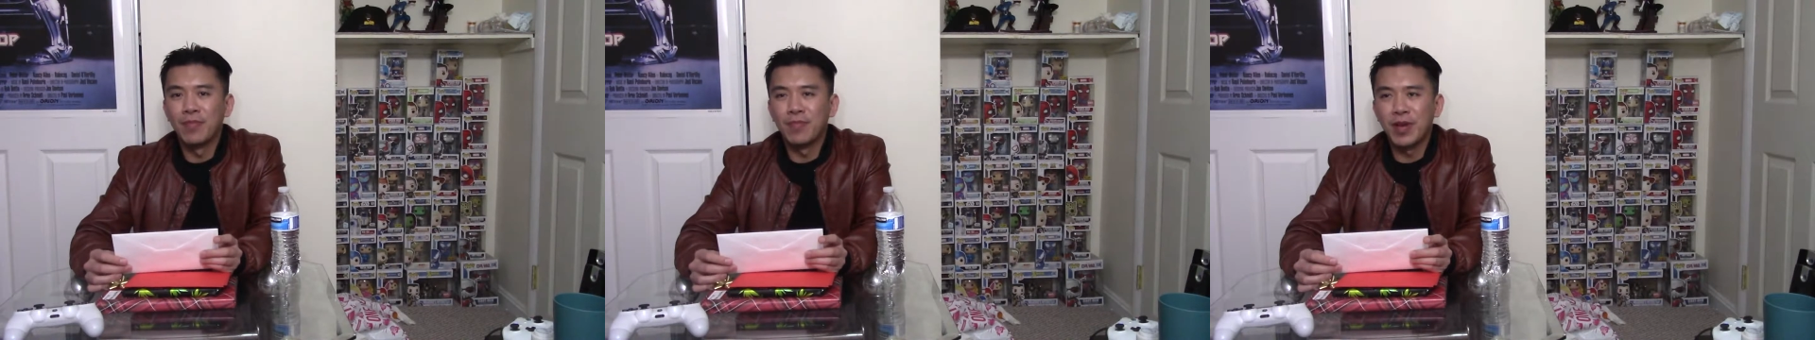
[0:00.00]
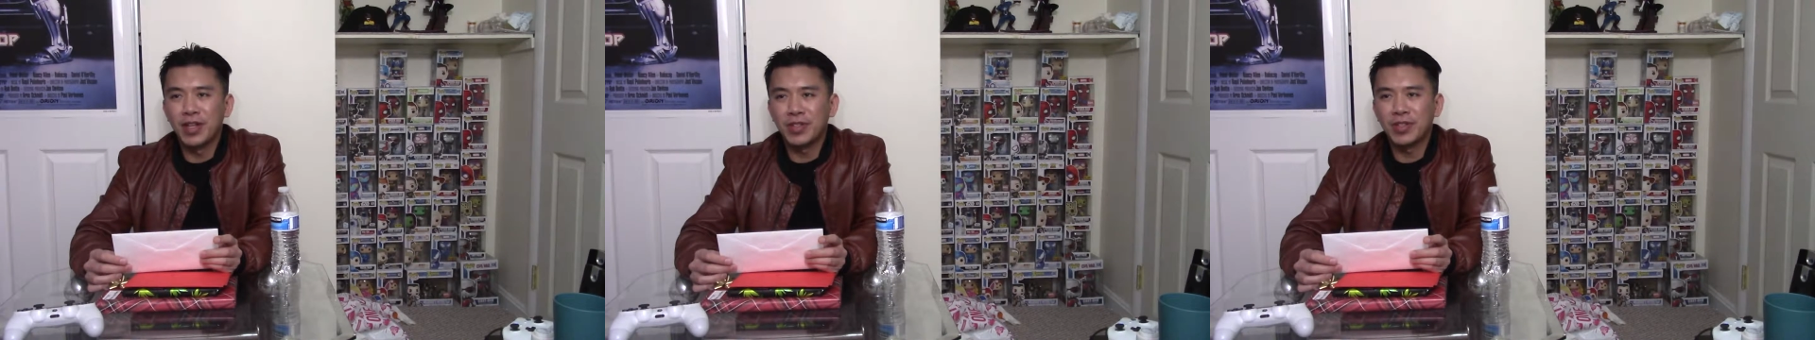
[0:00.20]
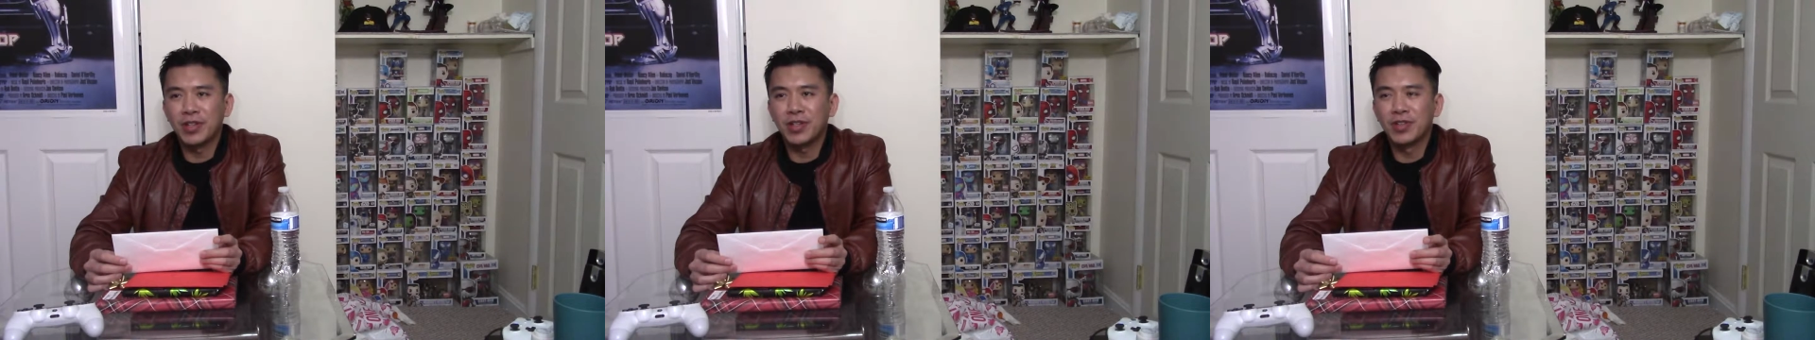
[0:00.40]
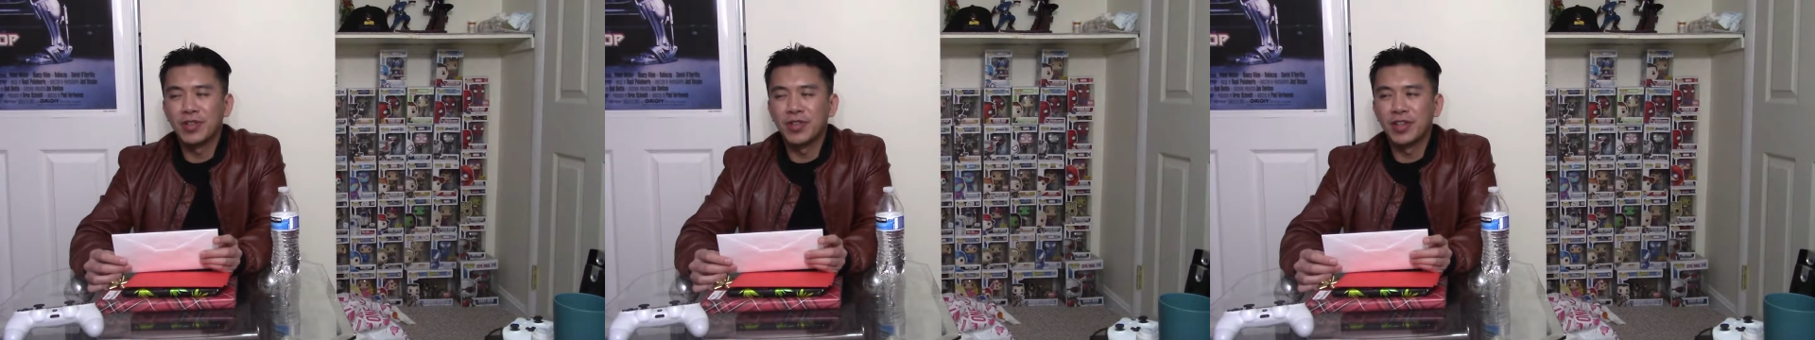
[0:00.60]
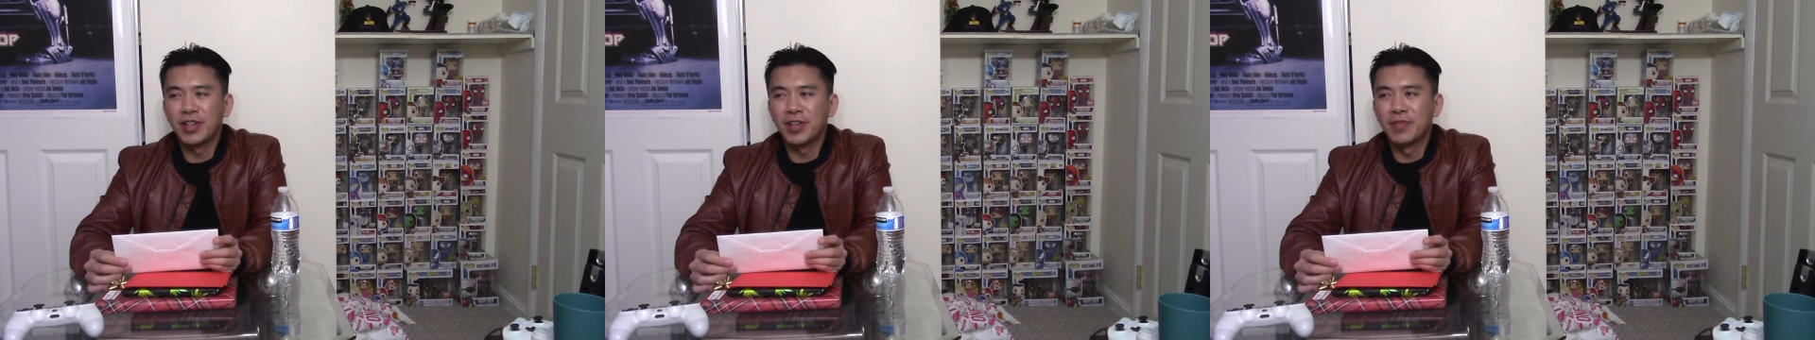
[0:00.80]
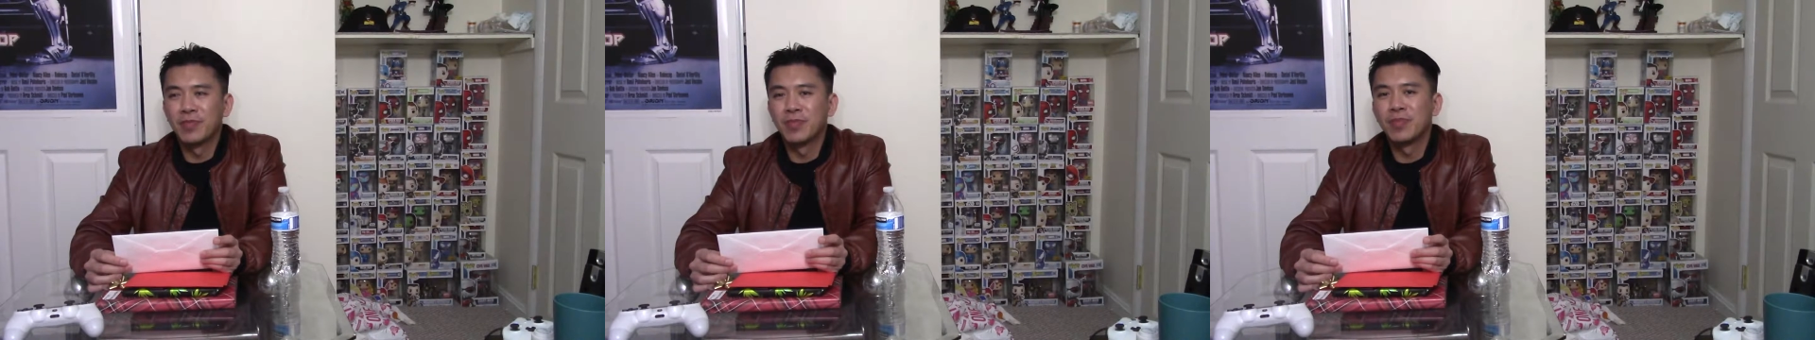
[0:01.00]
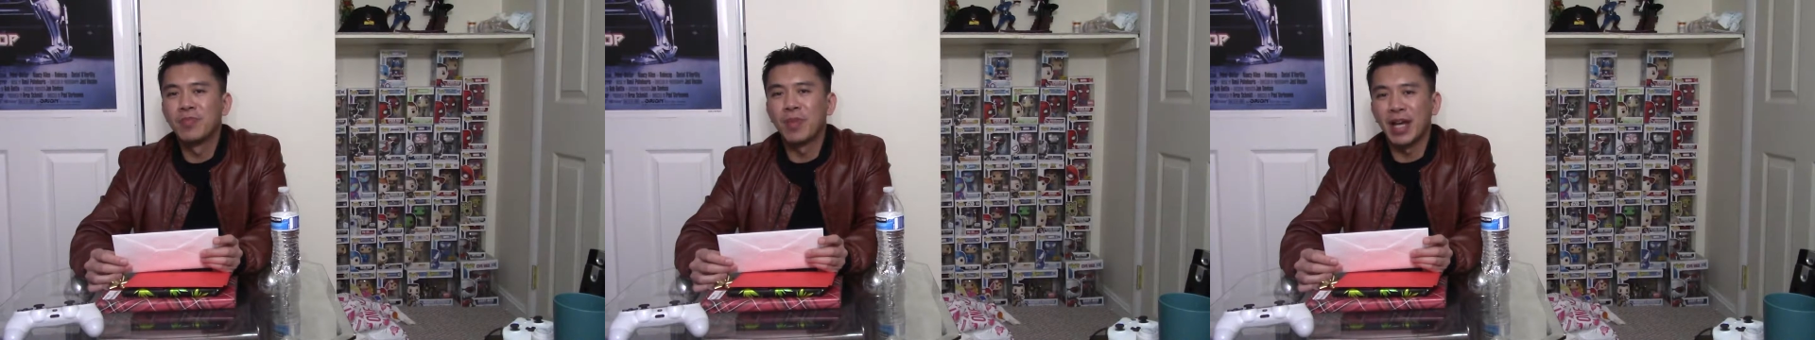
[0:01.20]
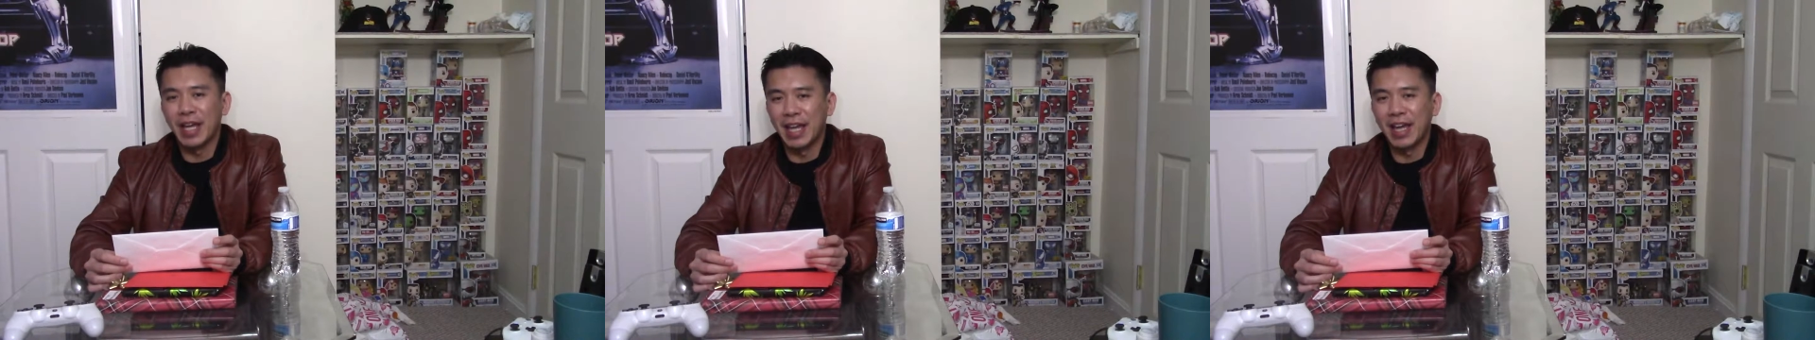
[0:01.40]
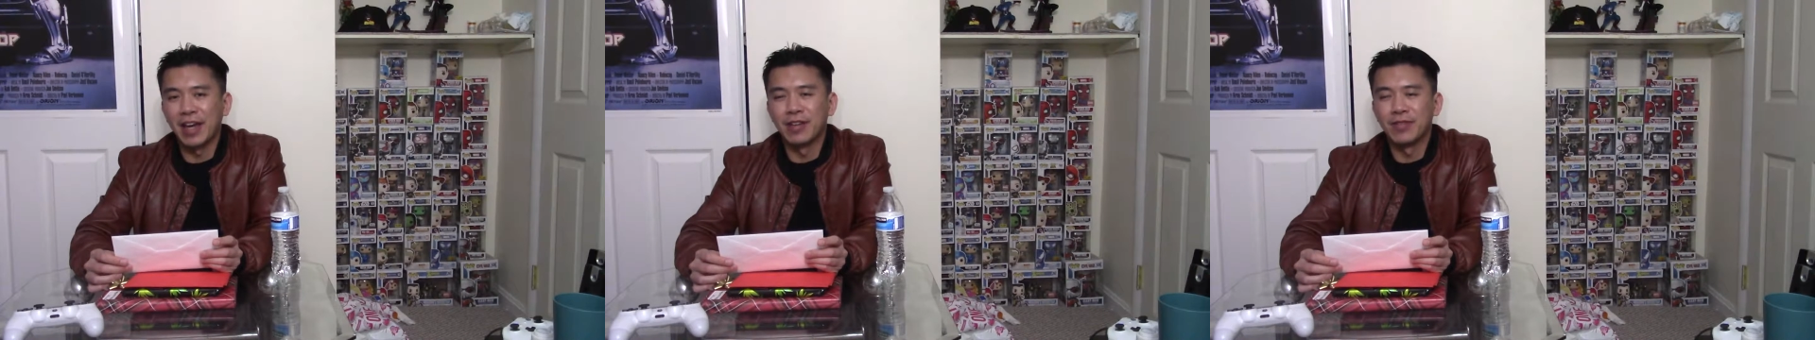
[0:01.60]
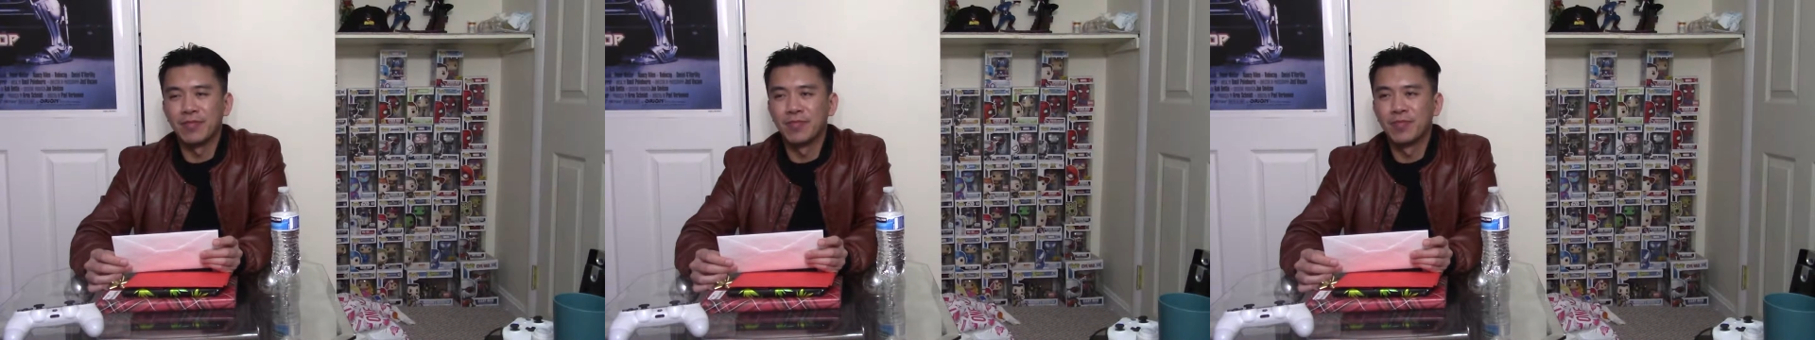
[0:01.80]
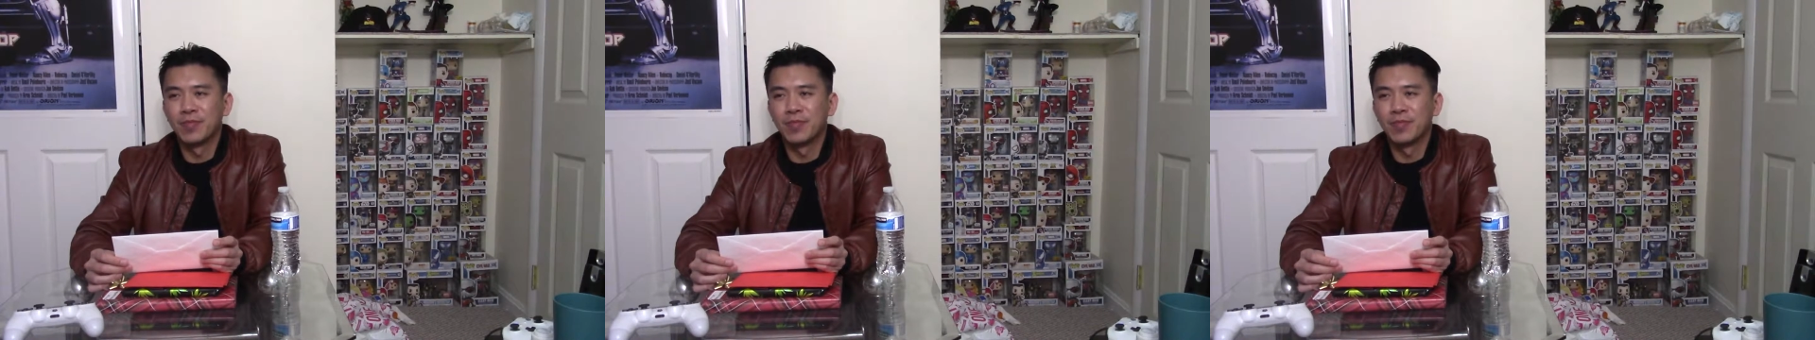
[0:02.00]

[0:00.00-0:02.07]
Basically, my aunt